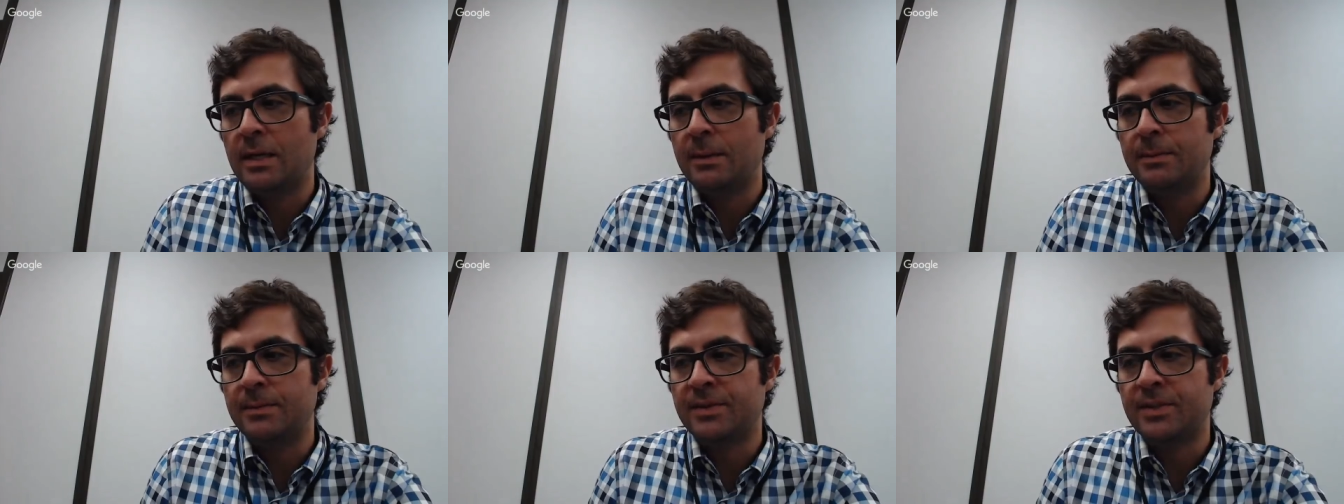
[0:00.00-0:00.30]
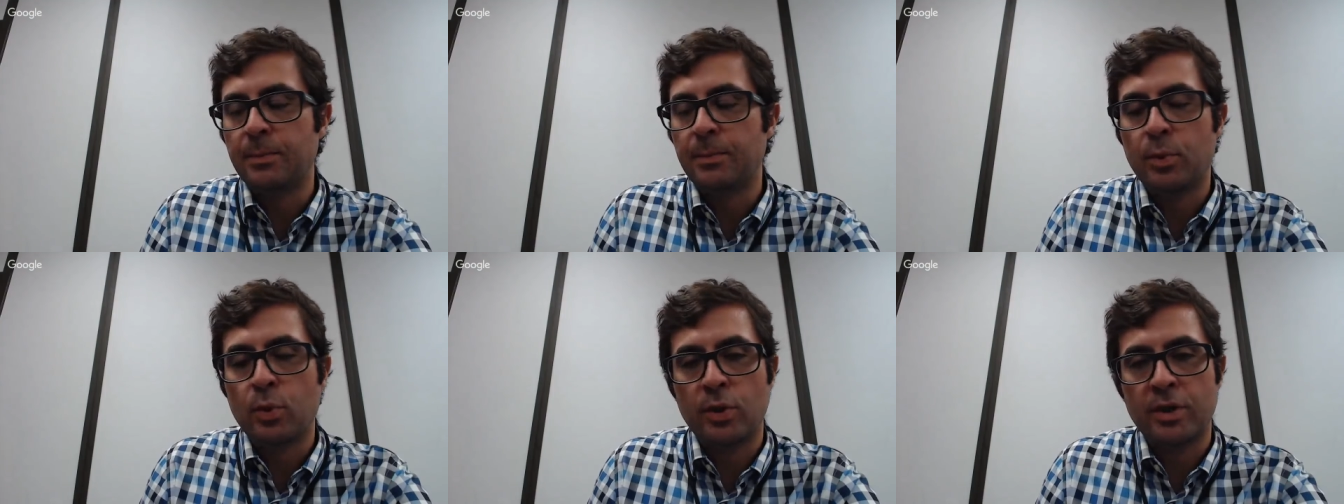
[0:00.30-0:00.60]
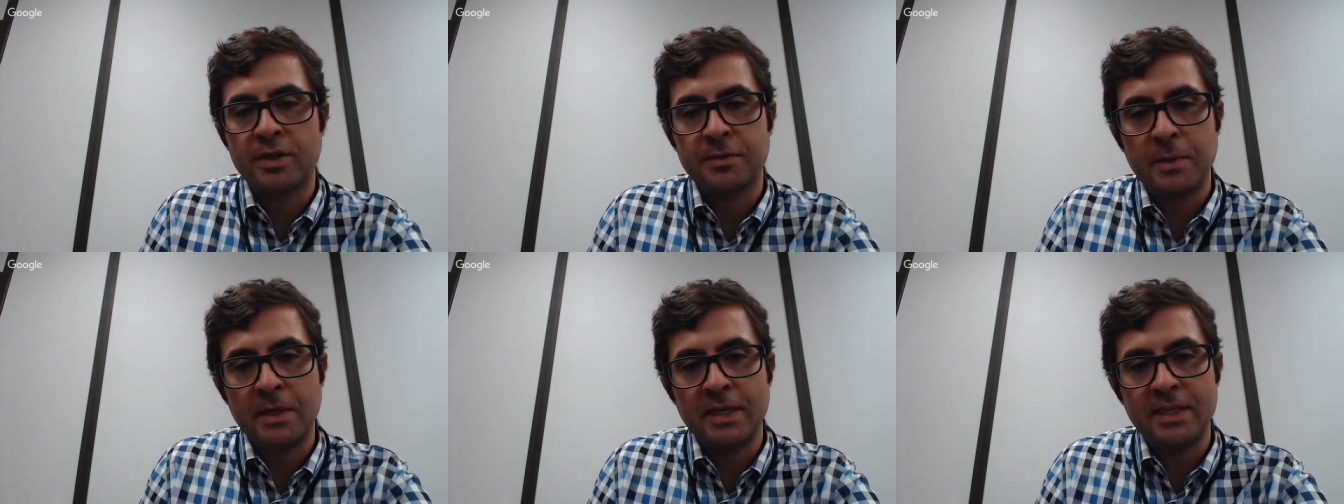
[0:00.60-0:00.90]
support
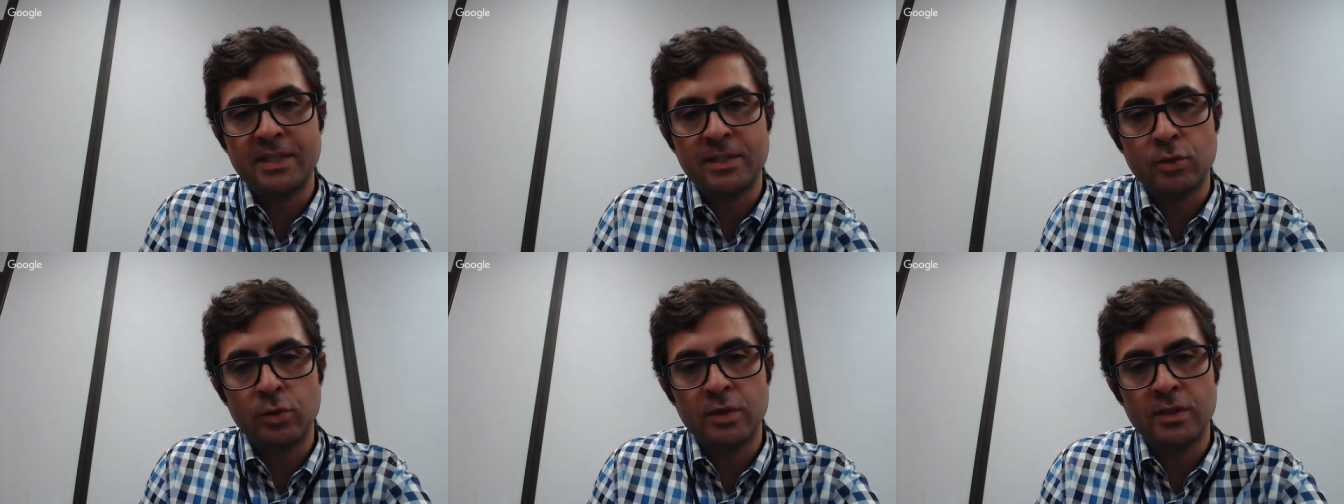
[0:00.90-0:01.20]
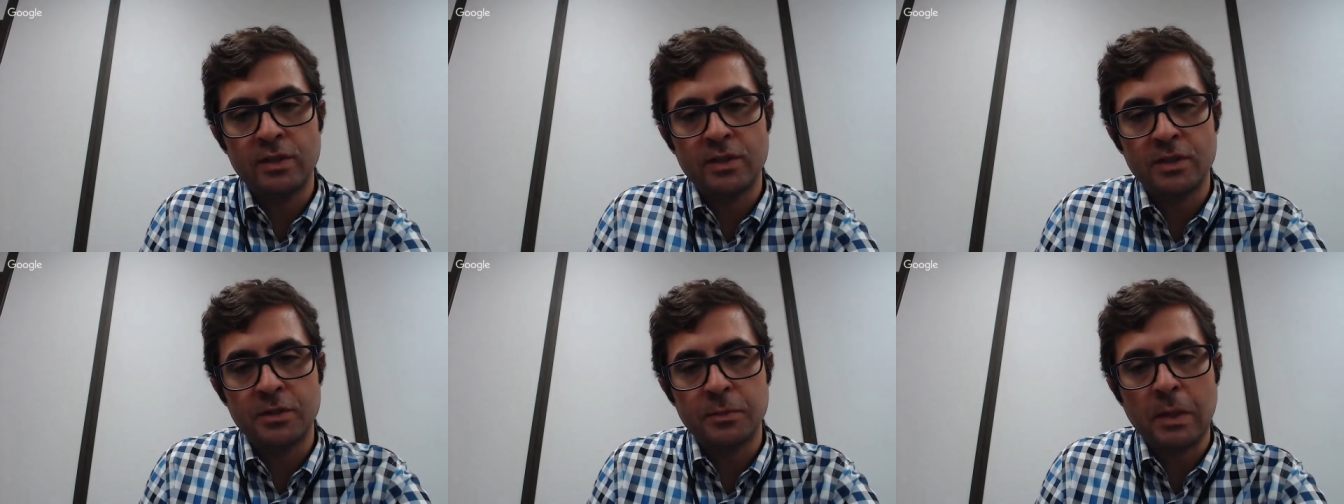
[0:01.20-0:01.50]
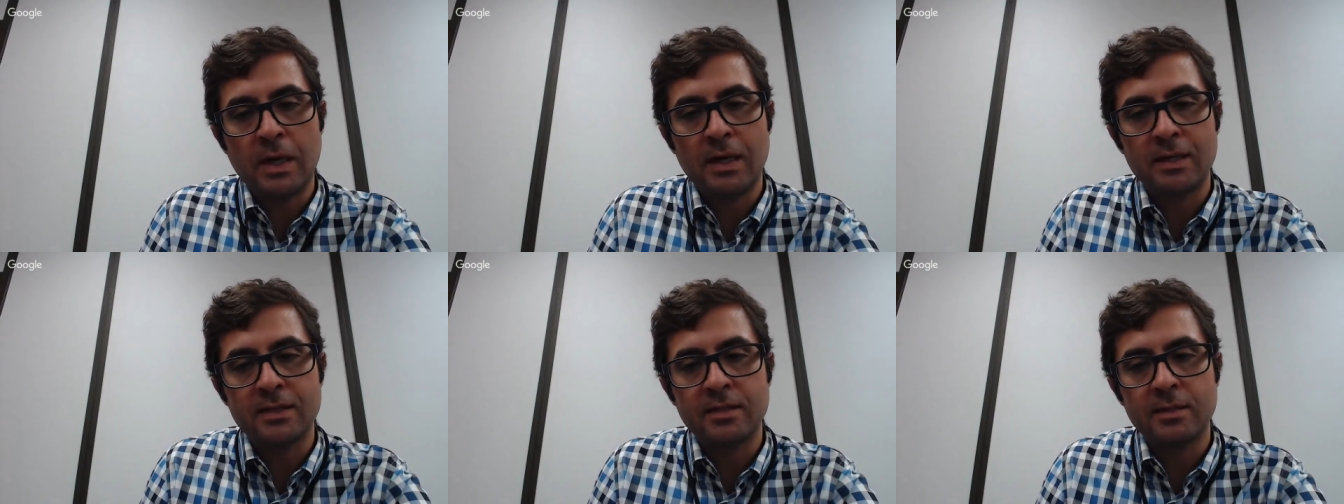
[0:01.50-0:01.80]
as many students as
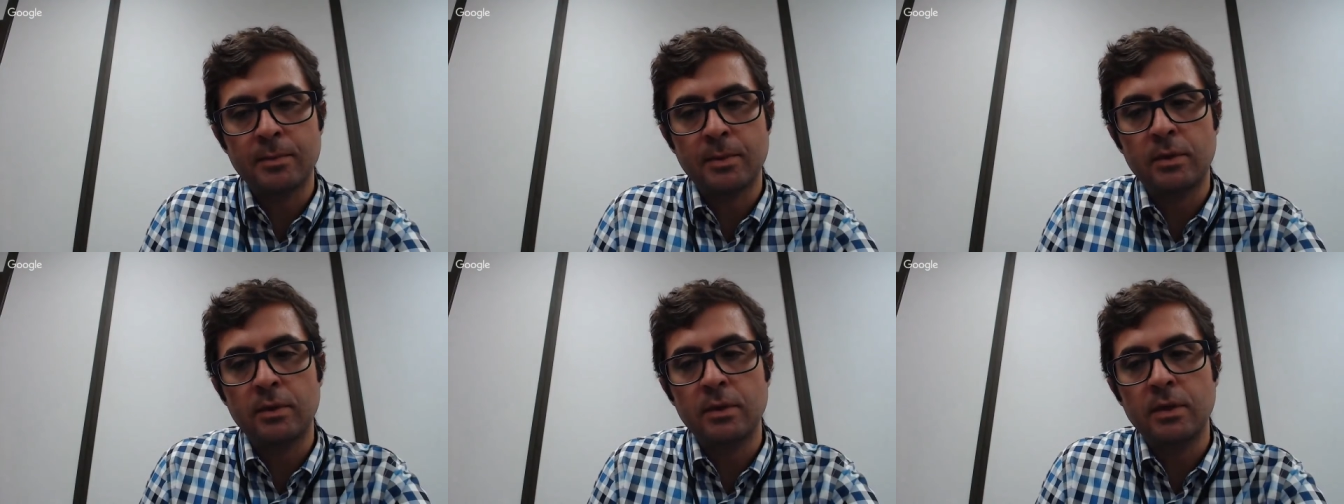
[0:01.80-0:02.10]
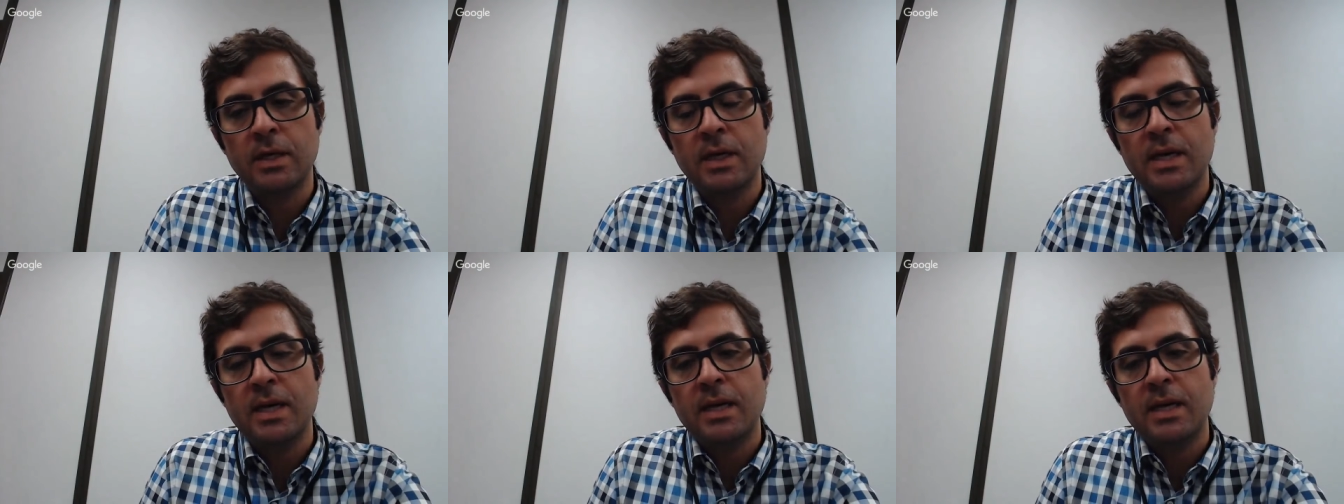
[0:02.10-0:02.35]
possible.